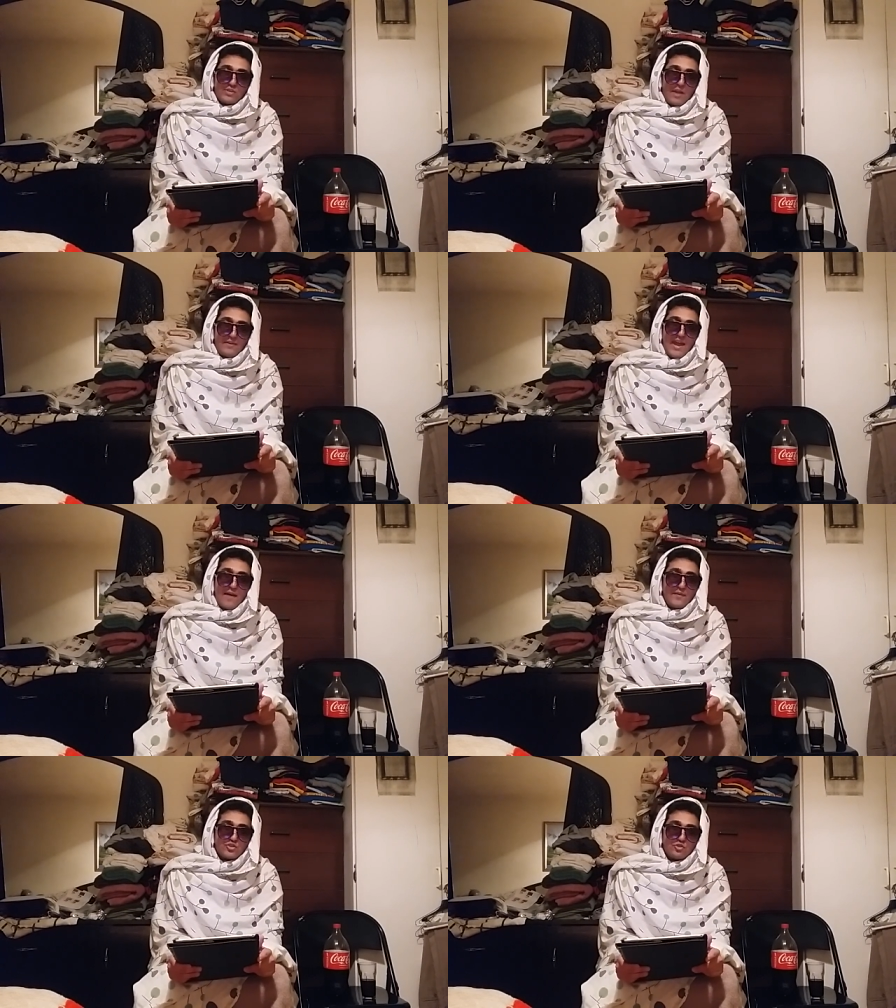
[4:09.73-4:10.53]
Can we
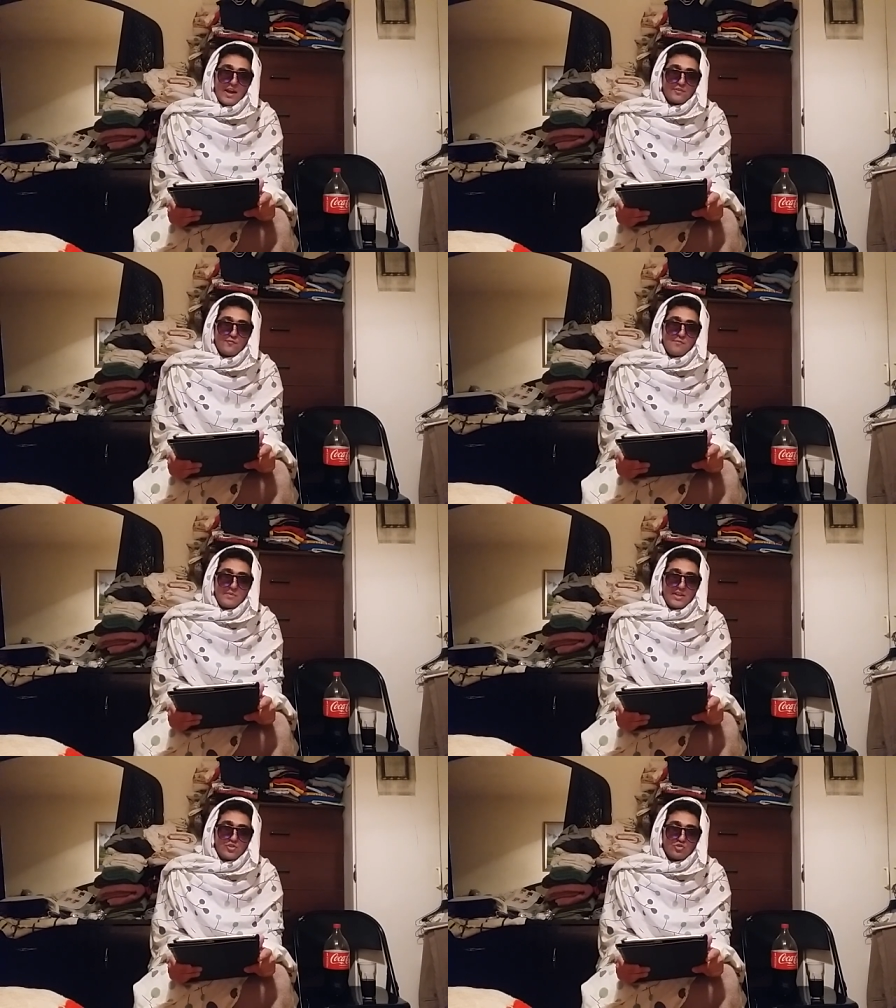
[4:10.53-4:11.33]
have attractive women
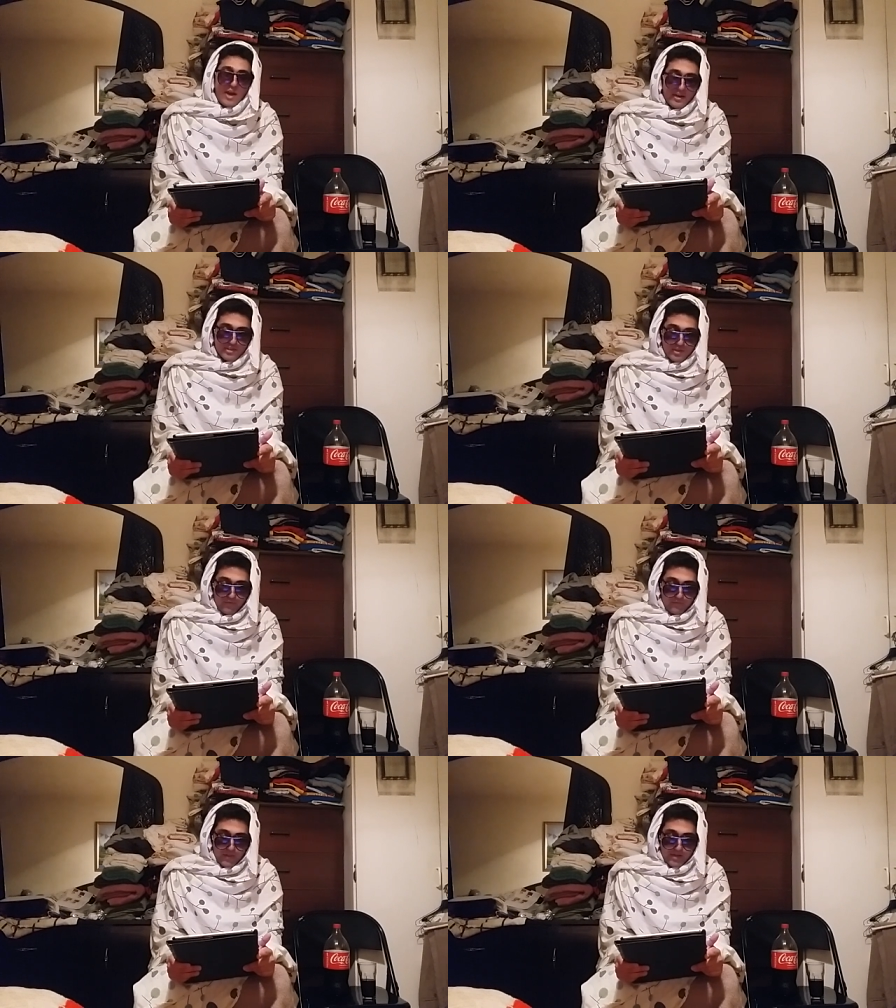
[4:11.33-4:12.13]
be
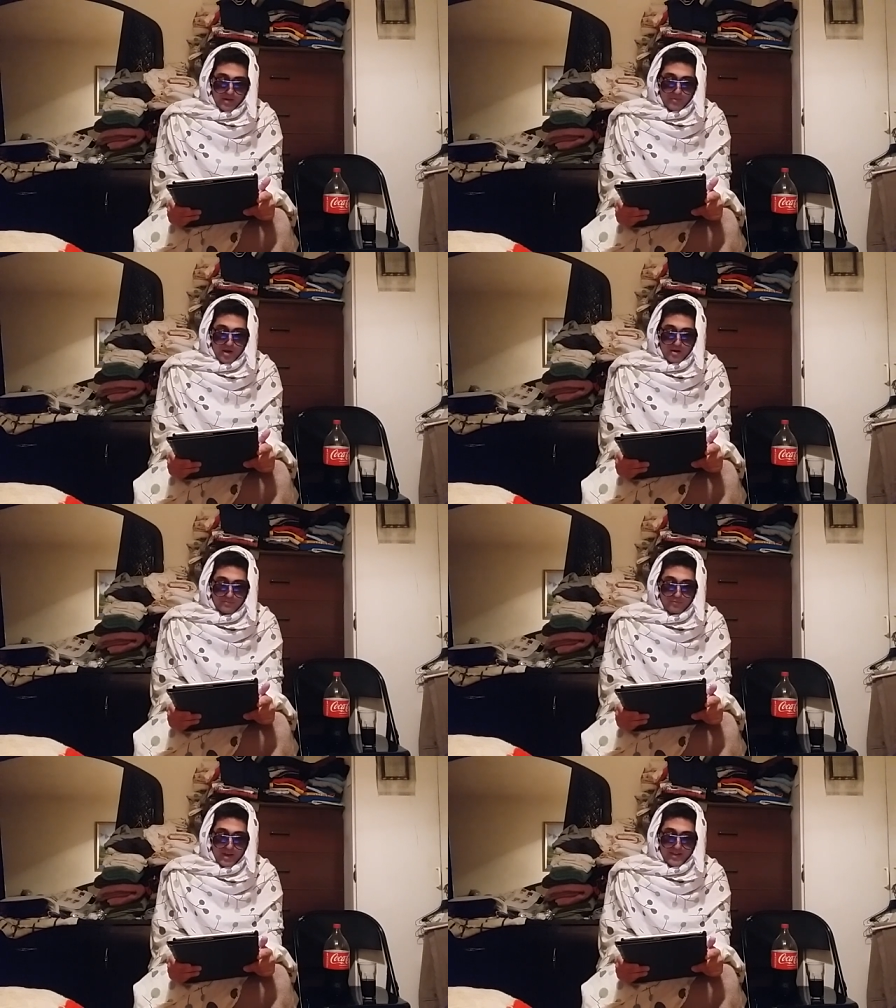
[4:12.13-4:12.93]
attractive? Like, come
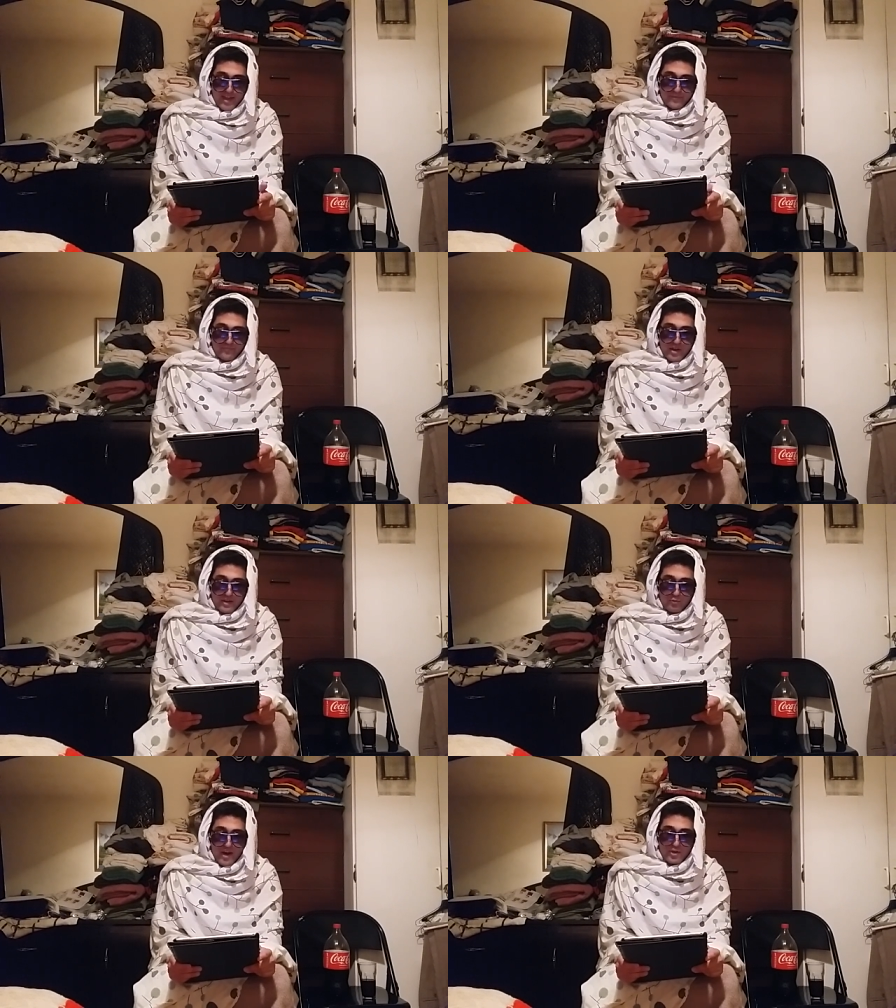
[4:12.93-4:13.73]
on. Why
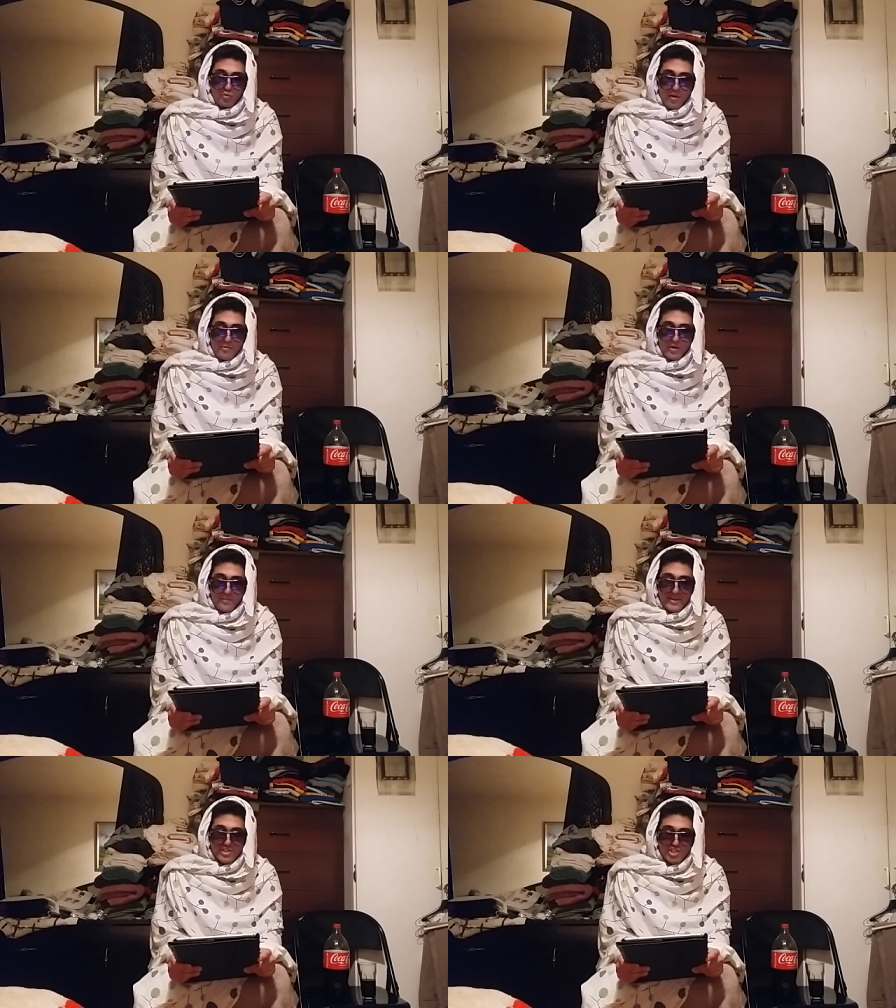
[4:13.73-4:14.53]
do women
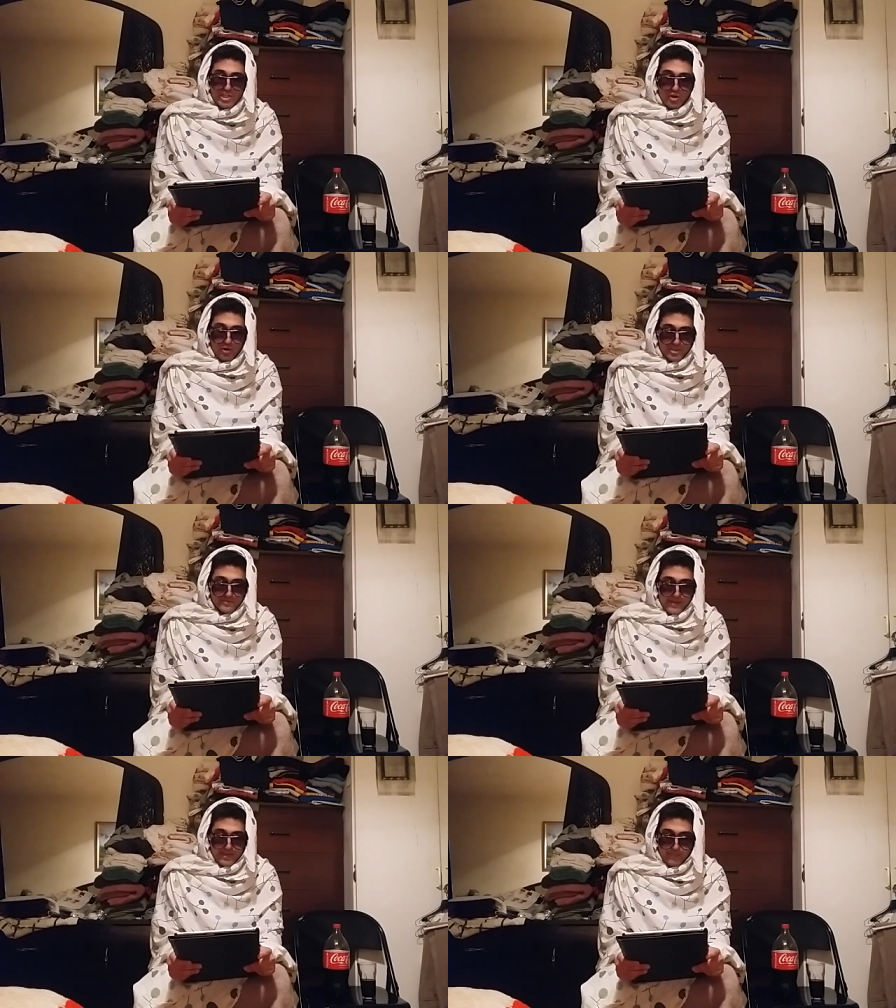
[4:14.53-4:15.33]
want to be
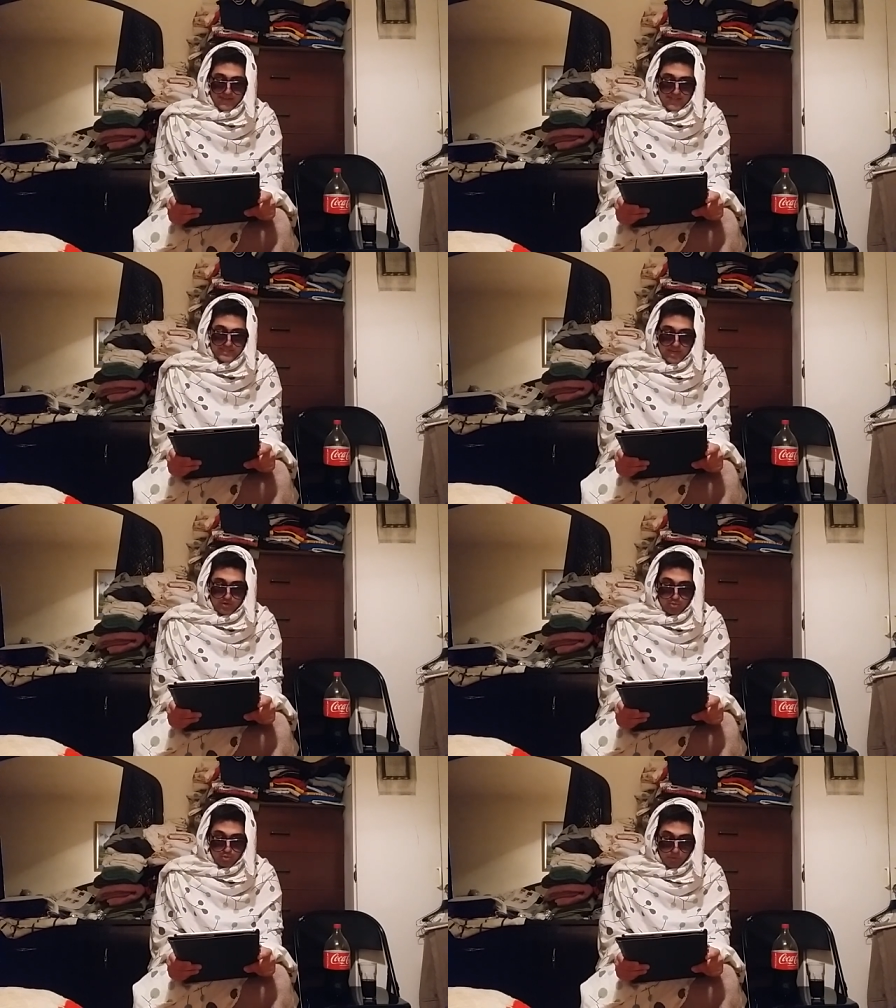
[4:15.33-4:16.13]
She-Hulks, man? Come on, that's
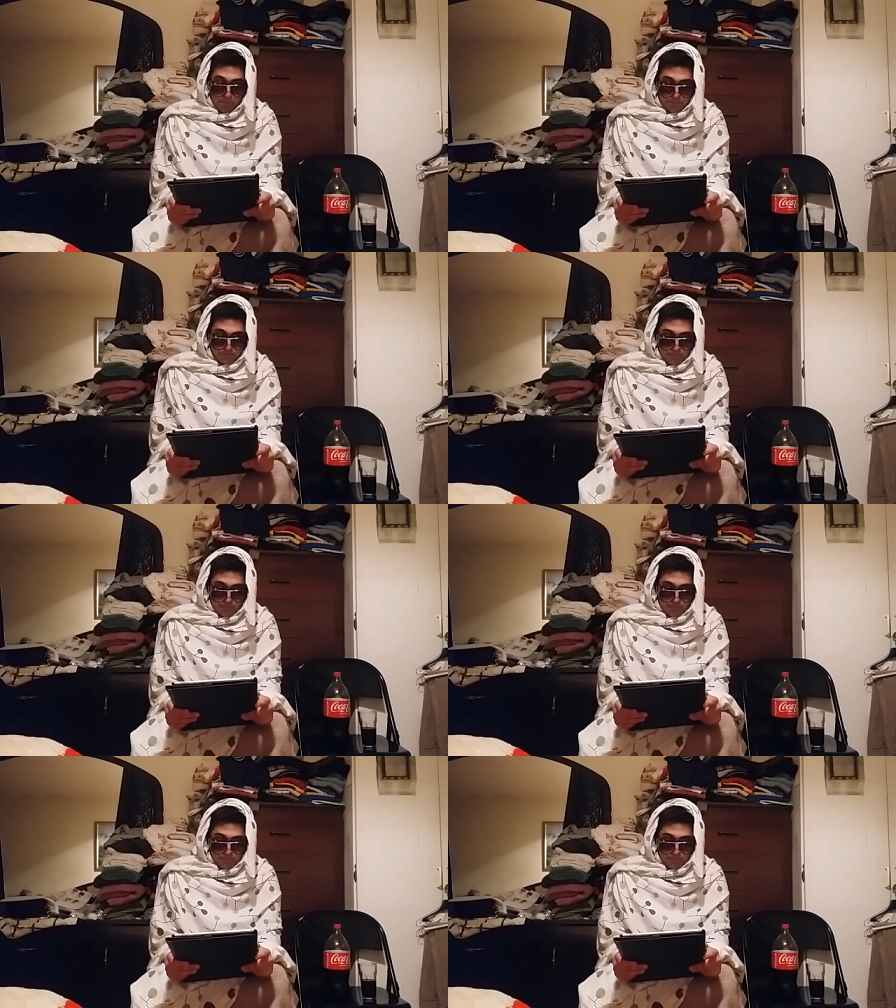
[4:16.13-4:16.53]
not cool.